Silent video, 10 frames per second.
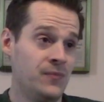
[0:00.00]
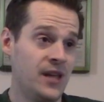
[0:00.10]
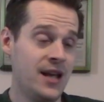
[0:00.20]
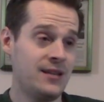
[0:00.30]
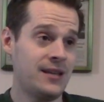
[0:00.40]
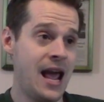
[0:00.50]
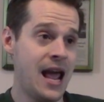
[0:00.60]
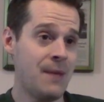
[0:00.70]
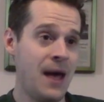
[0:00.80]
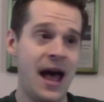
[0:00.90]
This
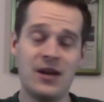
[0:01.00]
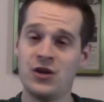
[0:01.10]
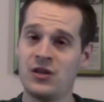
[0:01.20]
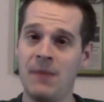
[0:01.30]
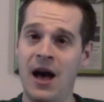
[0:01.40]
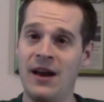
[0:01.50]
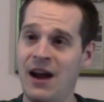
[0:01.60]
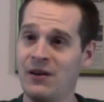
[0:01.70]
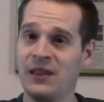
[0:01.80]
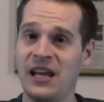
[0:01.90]
game had just about
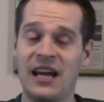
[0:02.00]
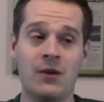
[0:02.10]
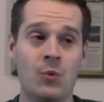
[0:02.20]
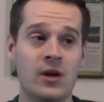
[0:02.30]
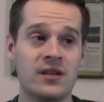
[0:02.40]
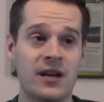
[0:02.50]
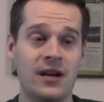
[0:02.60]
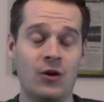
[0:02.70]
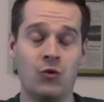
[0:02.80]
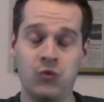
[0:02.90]
everything and was an
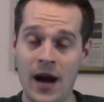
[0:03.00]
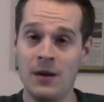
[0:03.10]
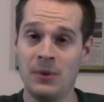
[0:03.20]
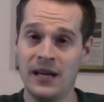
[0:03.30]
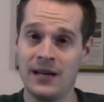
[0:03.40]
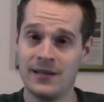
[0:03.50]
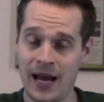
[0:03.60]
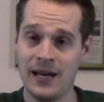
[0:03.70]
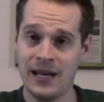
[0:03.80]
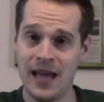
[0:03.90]
incredibly
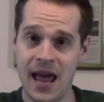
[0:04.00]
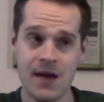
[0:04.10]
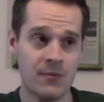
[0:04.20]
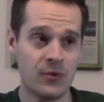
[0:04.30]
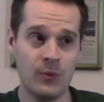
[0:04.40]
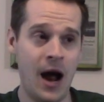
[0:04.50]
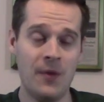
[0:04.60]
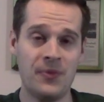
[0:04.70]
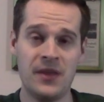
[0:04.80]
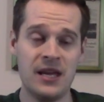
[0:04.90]
exciting game
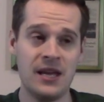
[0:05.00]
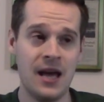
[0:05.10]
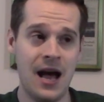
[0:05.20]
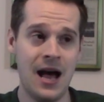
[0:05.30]
throughout the